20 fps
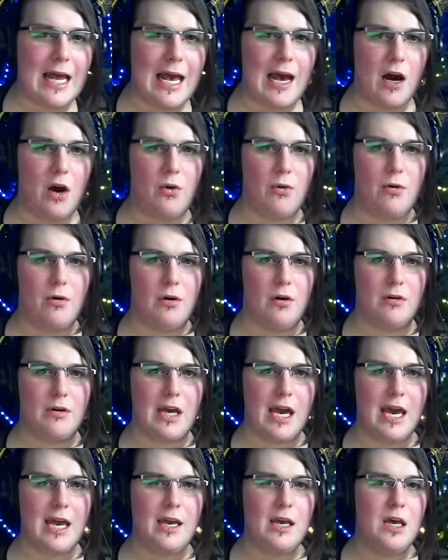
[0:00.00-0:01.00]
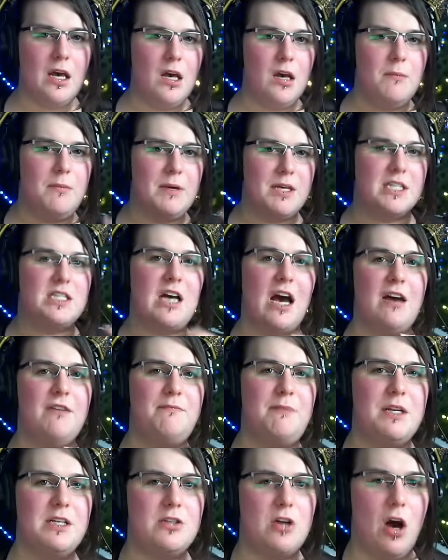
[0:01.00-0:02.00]
now, okay? Because I've
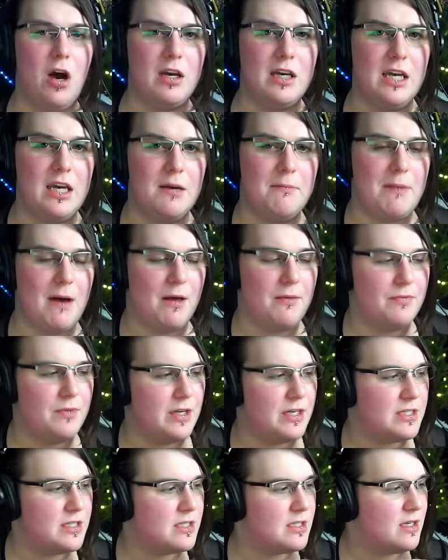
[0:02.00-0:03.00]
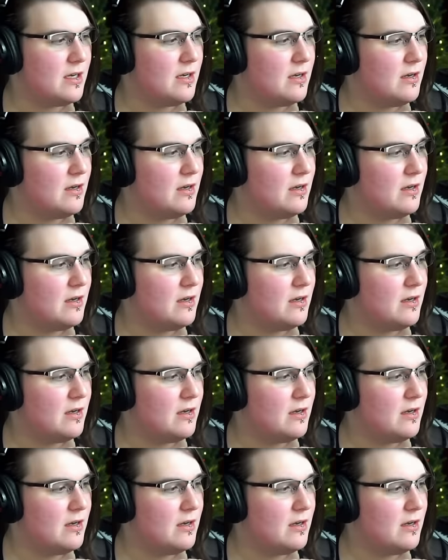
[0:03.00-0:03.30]
been talking about this.